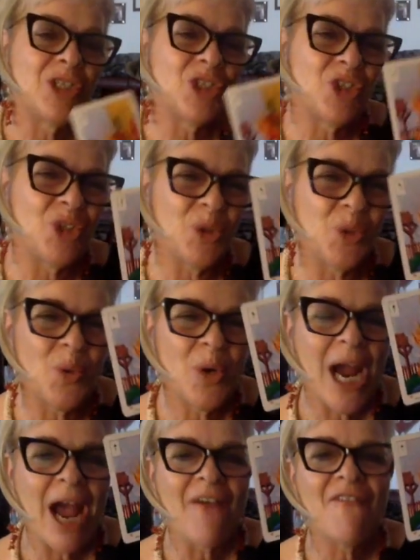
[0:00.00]
to
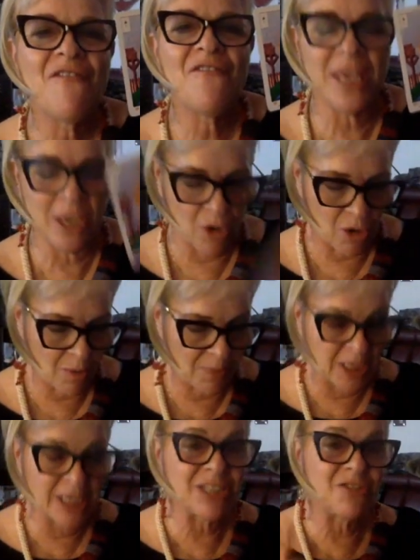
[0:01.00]
fear
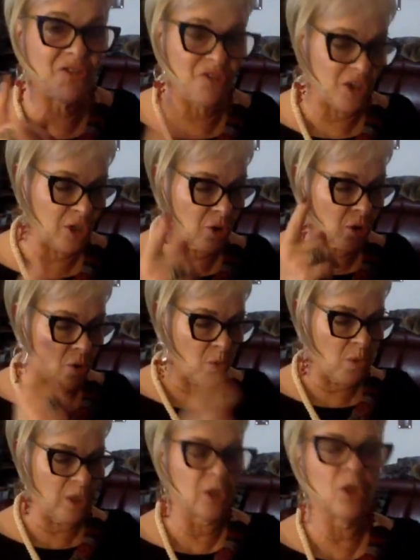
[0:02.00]
because fear
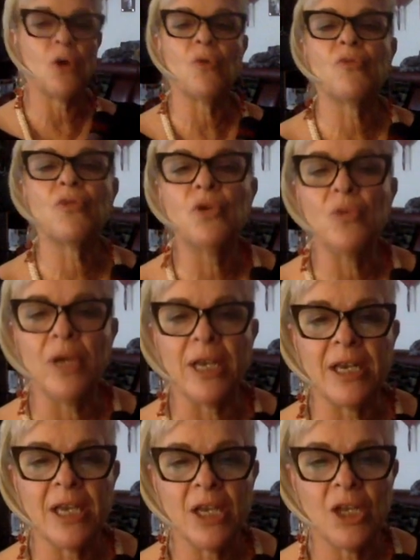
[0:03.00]
will
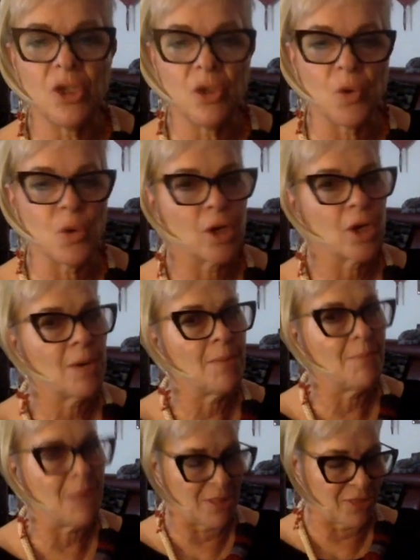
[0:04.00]
ruin your
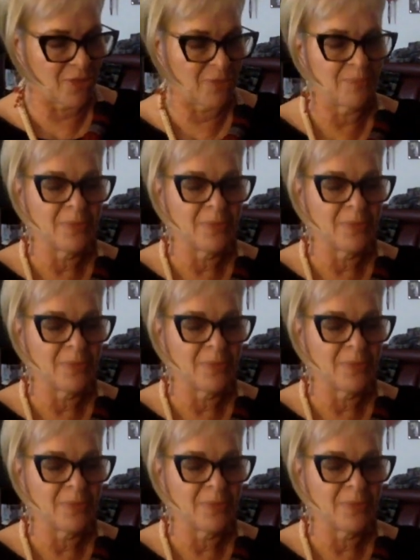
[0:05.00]
month.